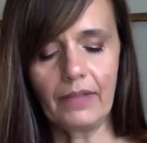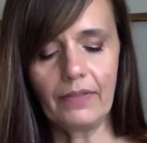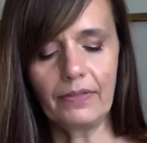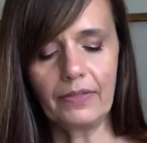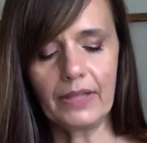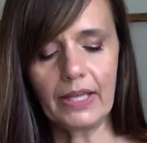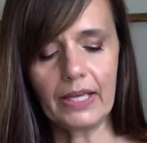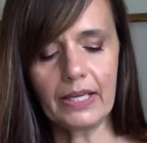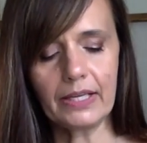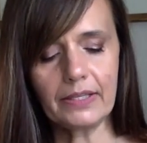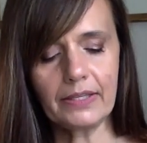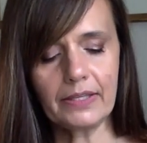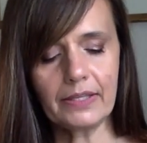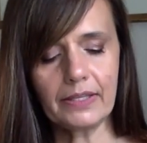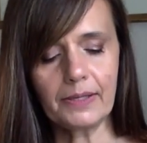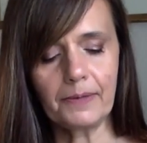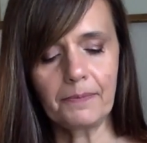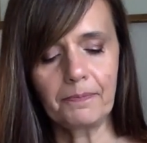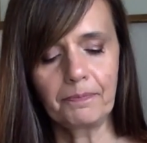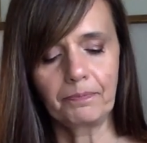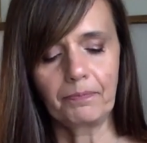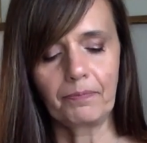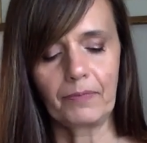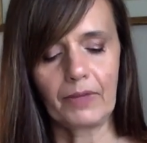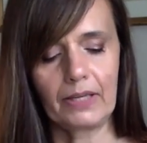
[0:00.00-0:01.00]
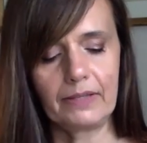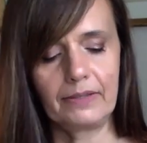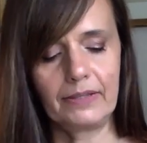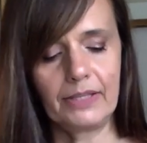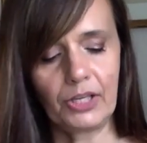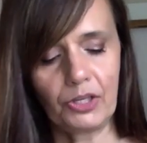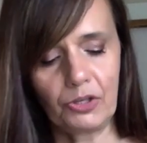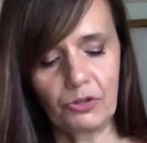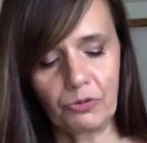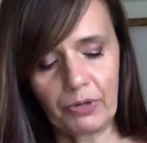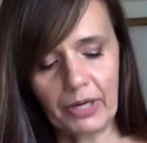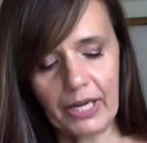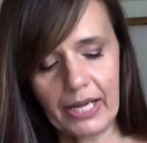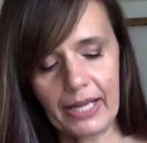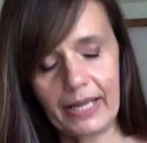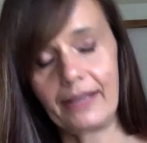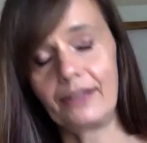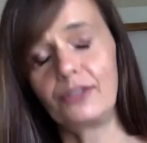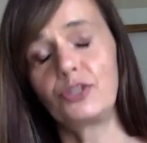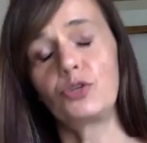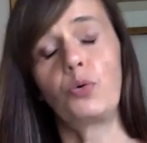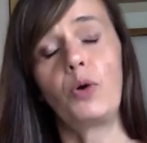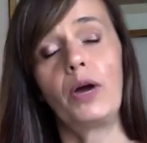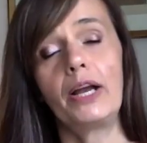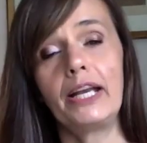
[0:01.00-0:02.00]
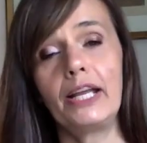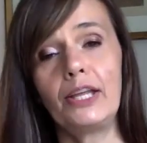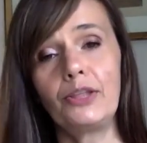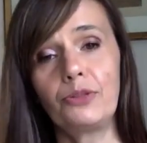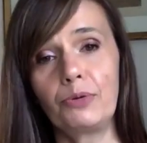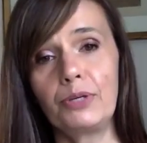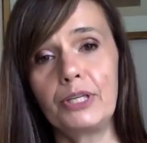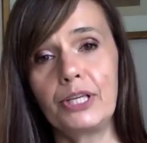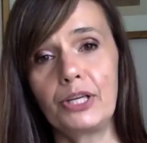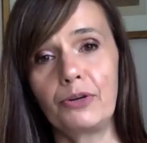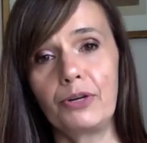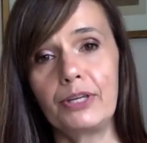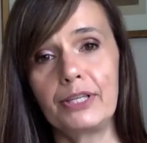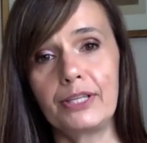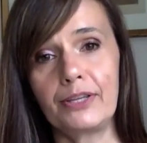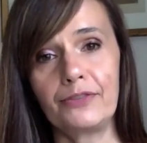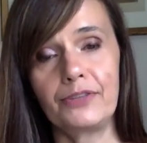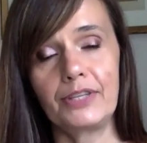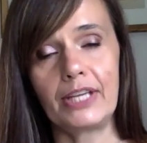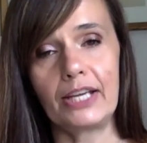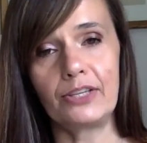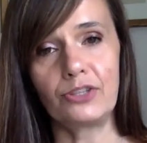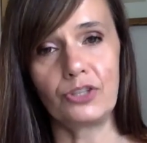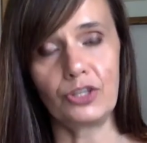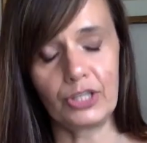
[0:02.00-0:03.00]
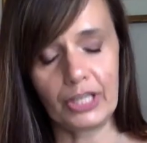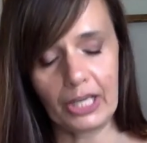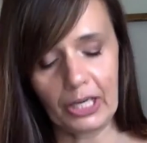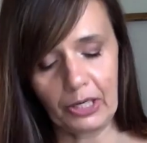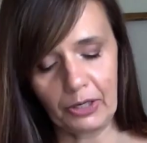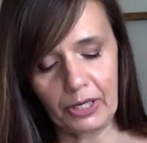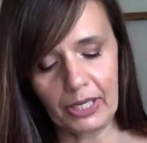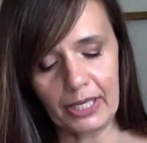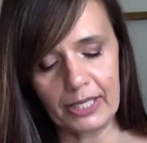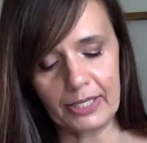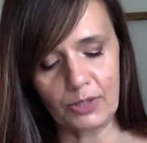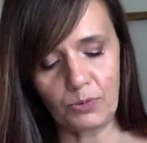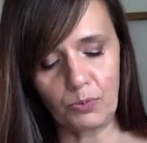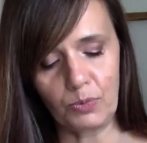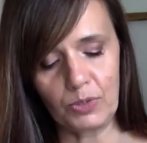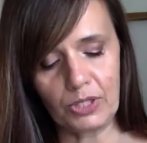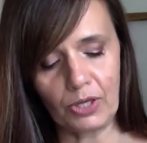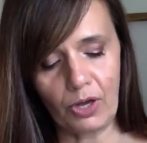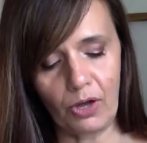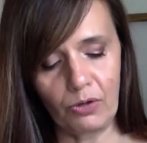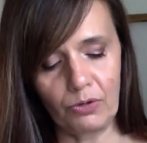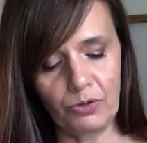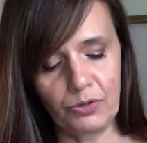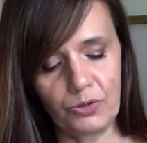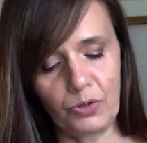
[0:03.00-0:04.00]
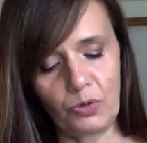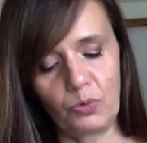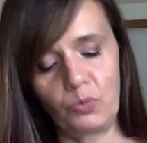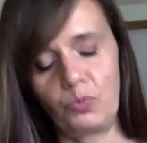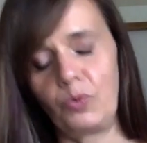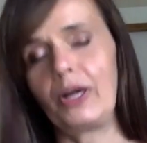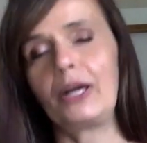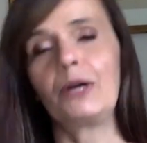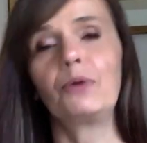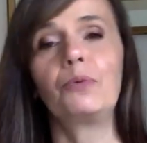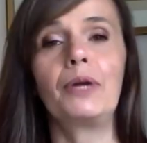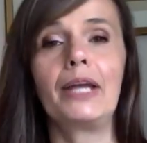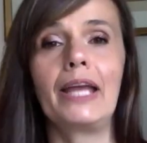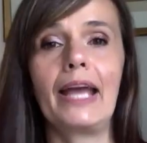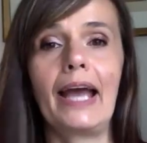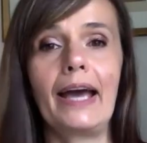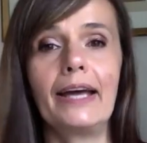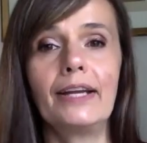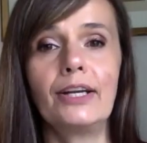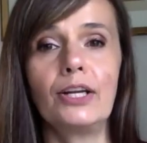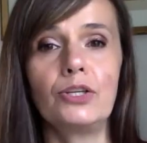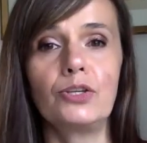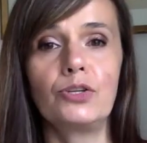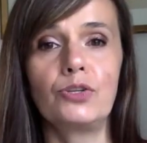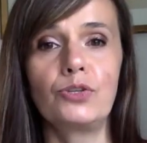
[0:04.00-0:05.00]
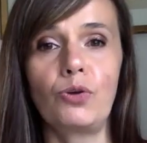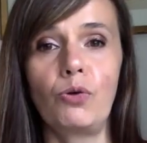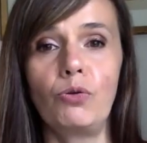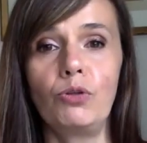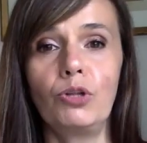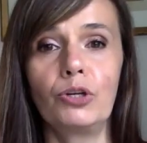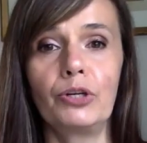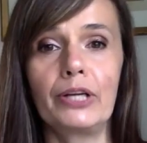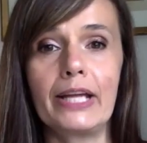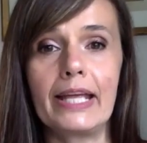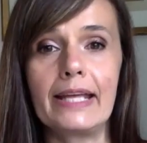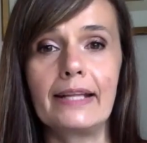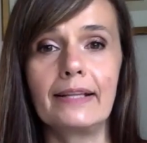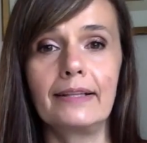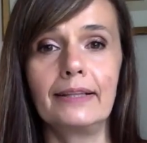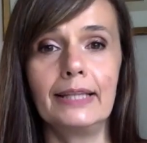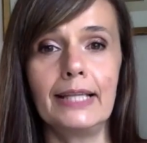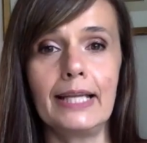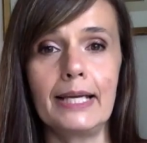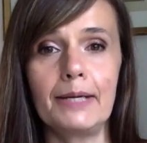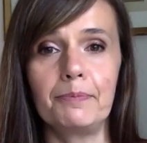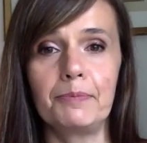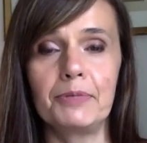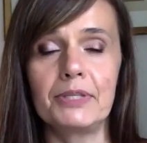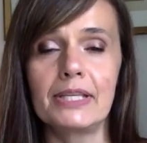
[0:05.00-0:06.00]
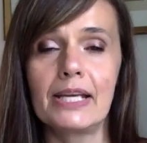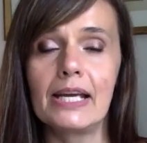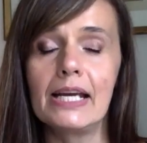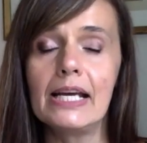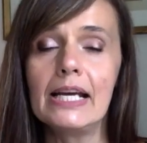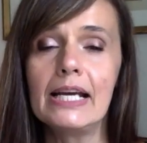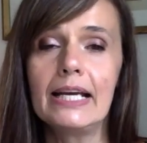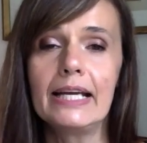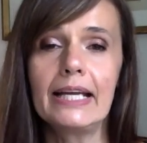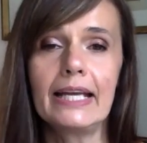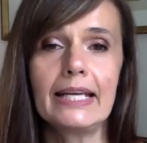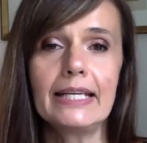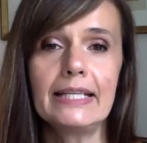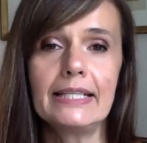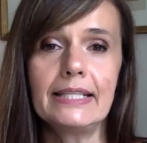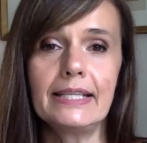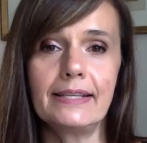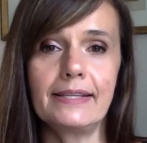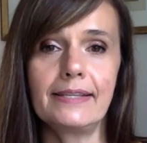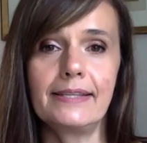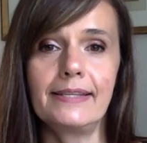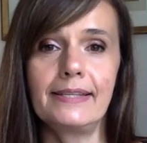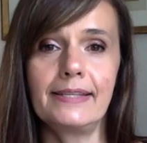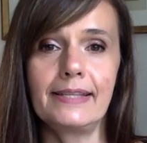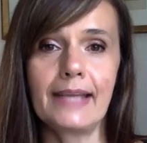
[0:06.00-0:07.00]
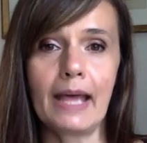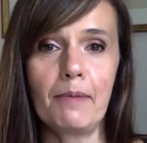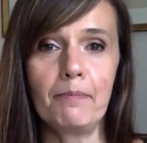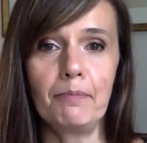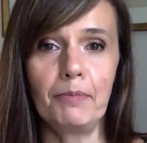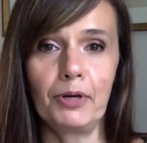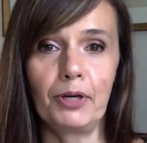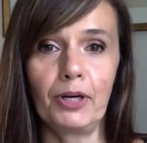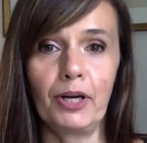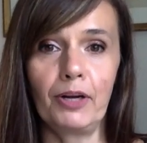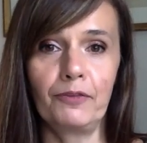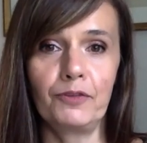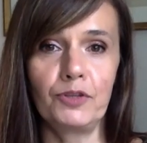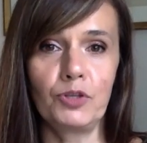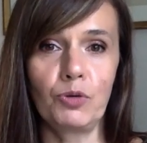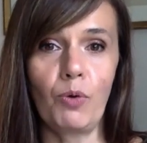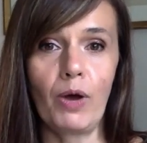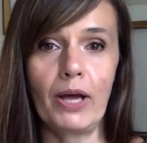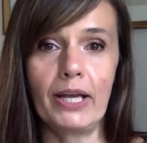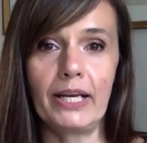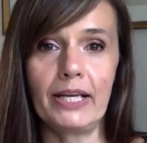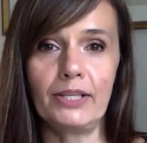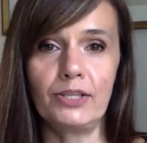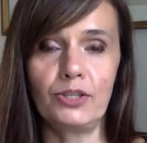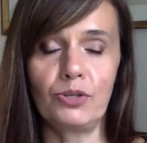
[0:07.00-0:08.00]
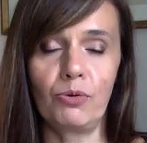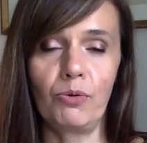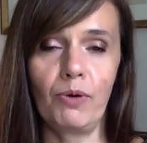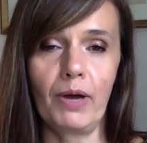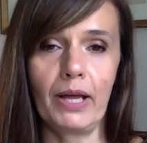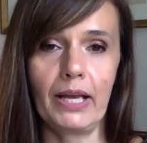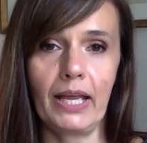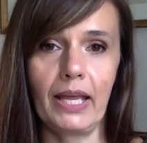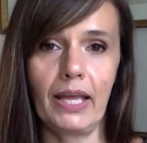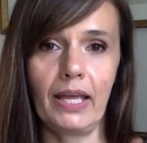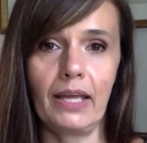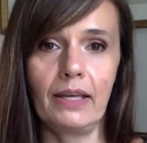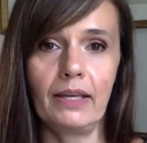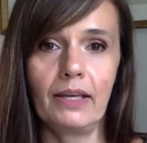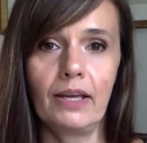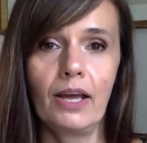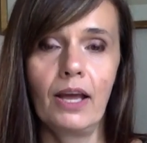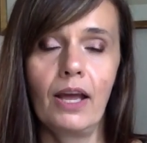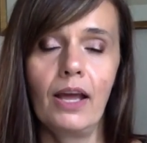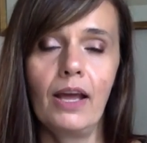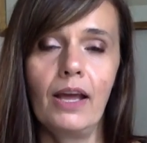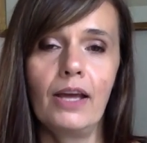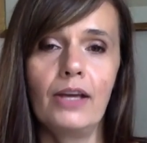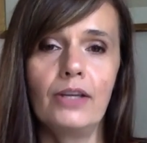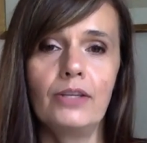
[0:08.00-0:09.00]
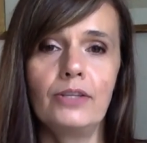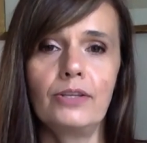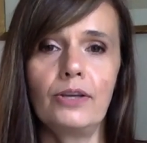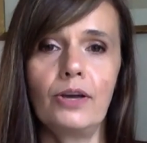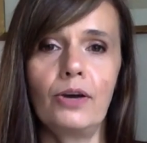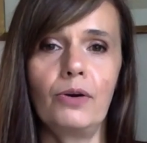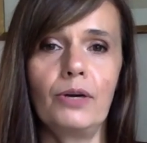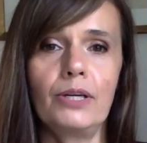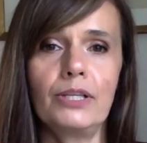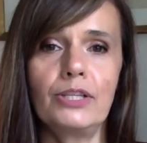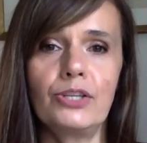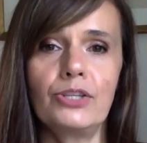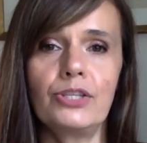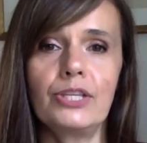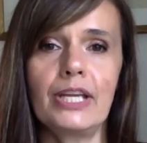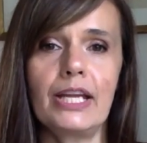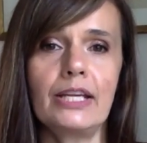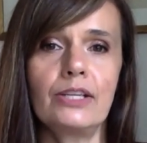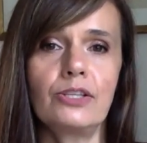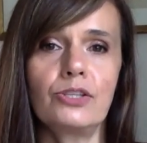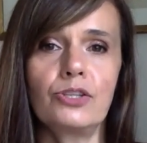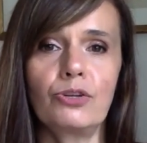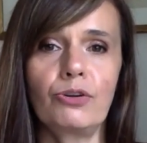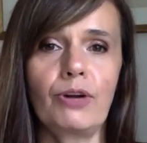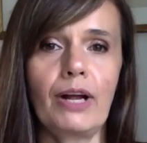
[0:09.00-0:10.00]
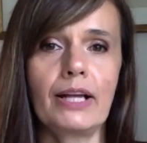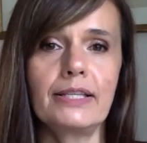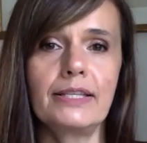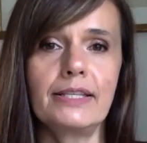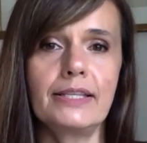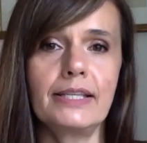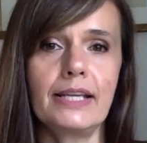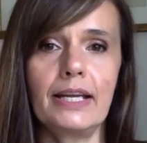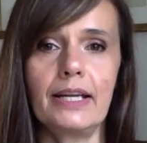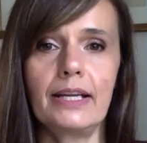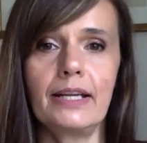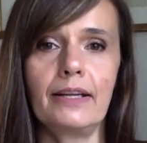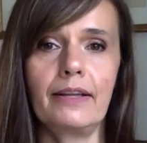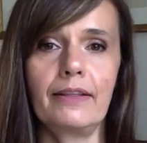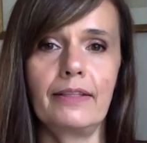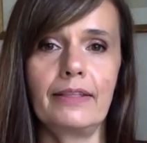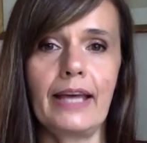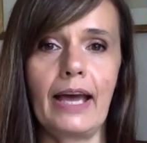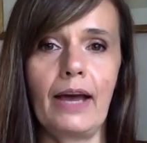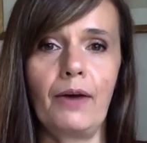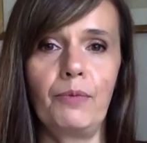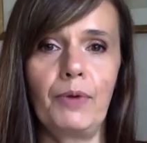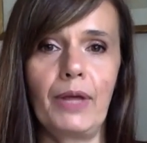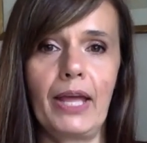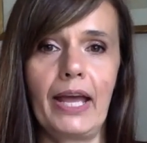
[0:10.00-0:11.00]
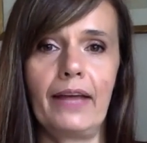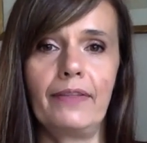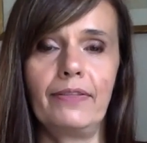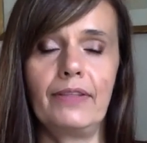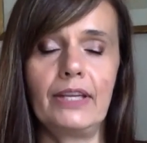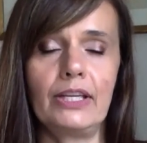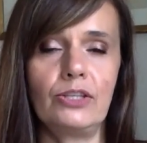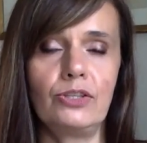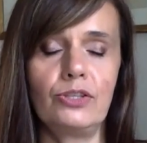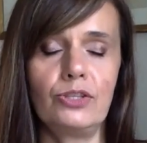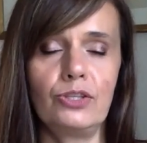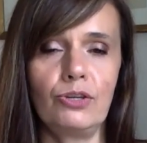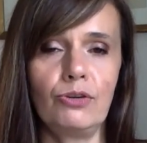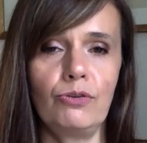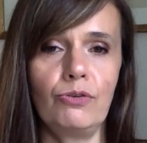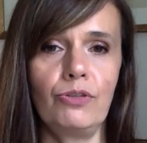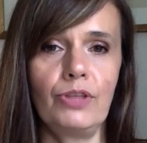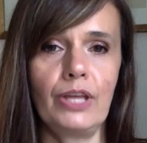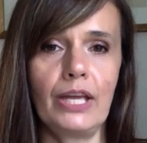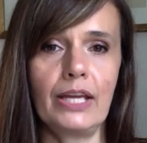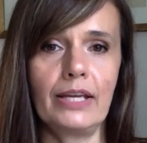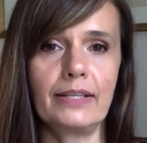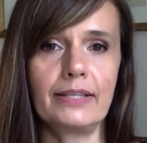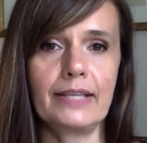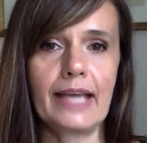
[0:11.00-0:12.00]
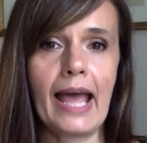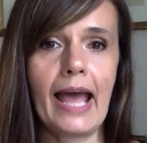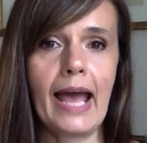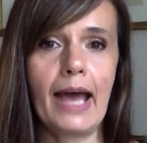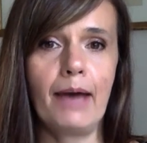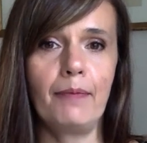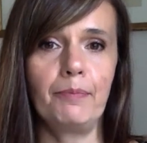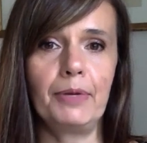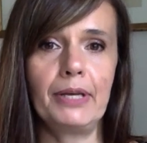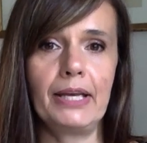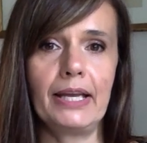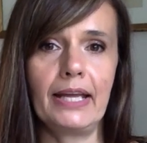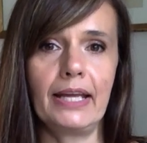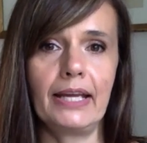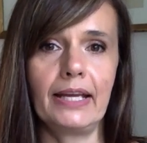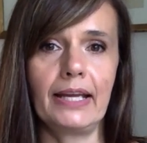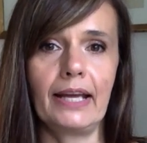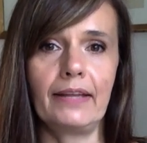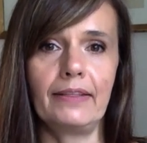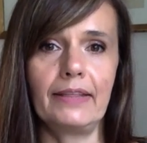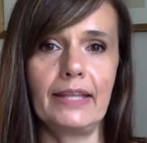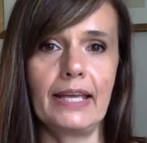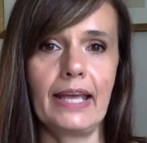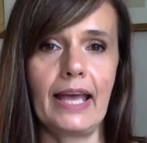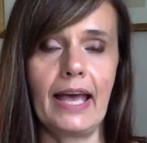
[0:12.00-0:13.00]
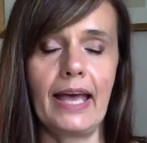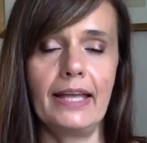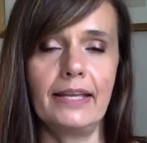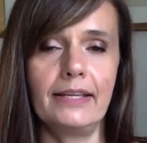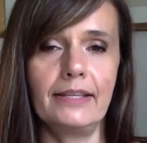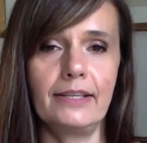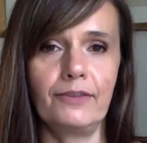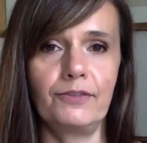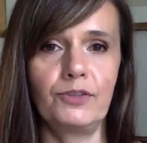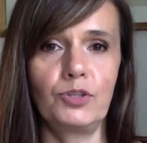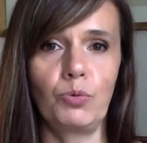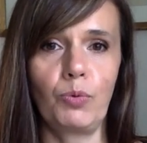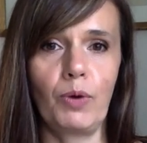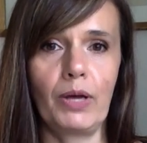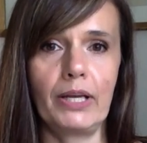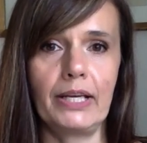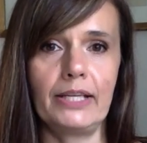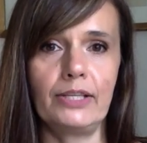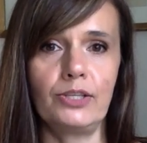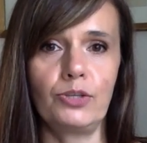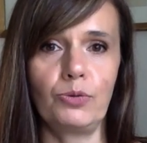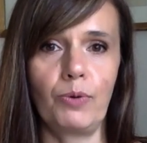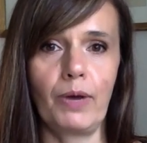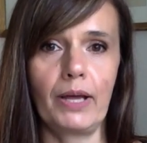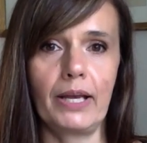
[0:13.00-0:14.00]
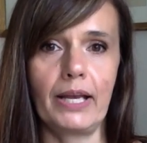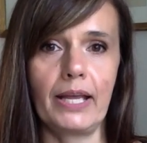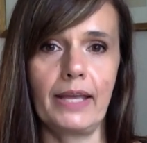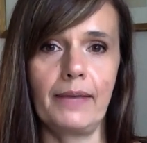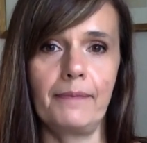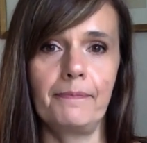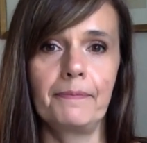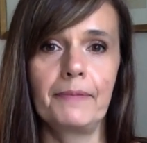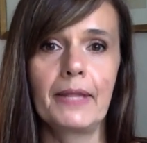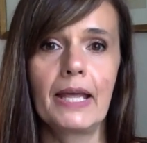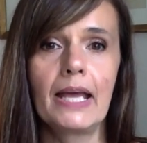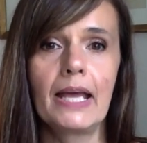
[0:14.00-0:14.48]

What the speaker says: this degree, 23 degrees of Sagittarius, was also where we had a solar eclipse in December of 2020. So it's just interesting that we had these two things happening at the end of 2020.